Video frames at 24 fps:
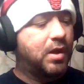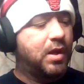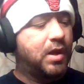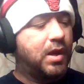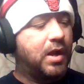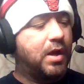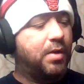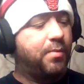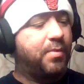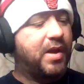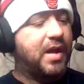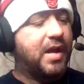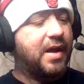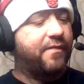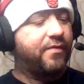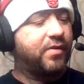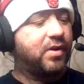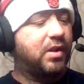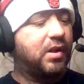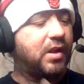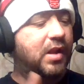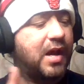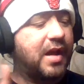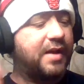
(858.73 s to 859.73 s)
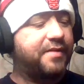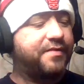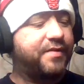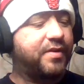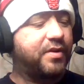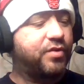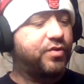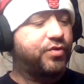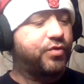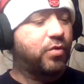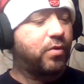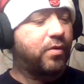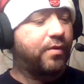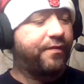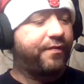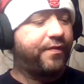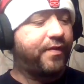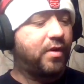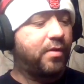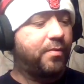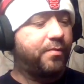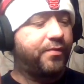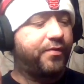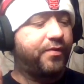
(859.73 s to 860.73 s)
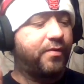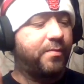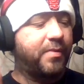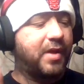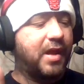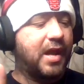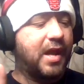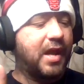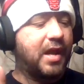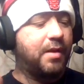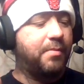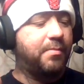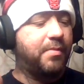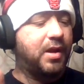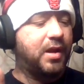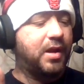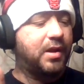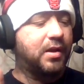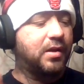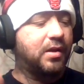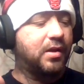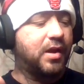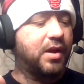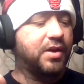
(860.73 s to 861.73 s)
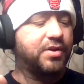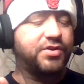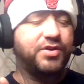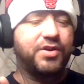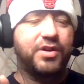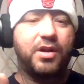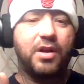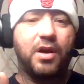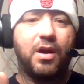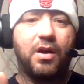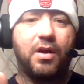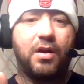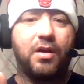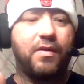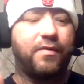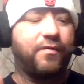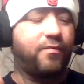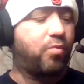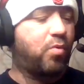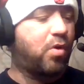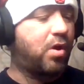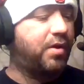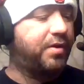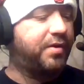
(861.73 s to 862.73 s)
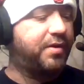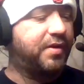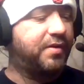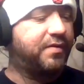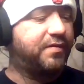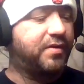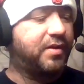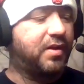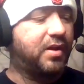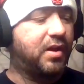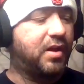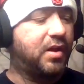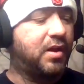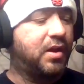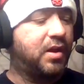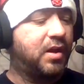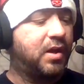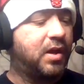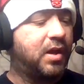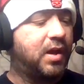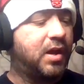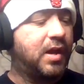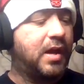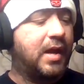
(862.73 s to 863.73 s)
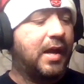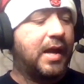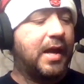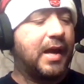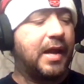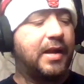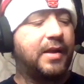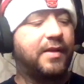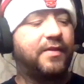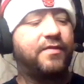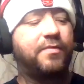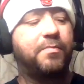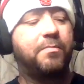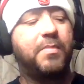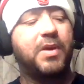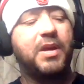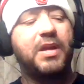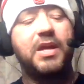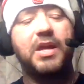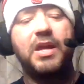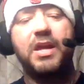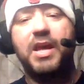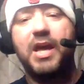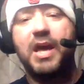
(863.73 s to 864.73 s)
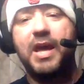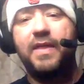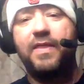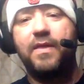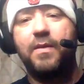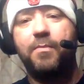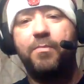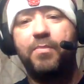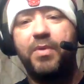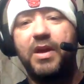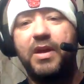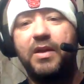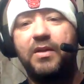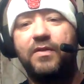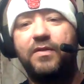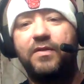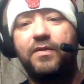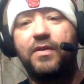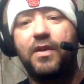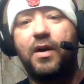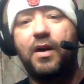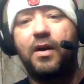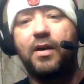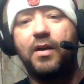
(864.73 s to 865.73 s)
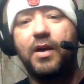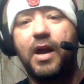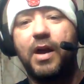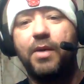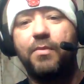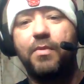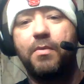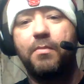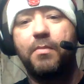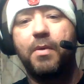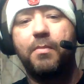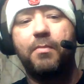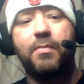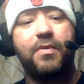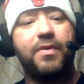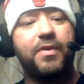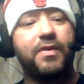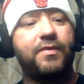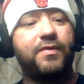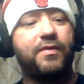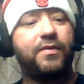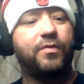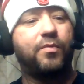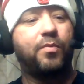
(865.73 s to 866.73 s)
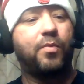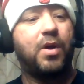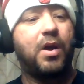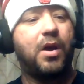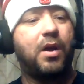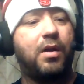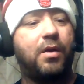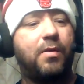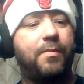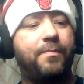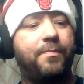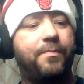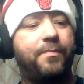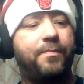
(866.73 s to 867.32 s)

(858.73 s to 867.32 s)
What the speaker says: Here we have classic short films from the animated collection of Walt Disney. And it's Mickey and the Beanstalk. I remember this as well.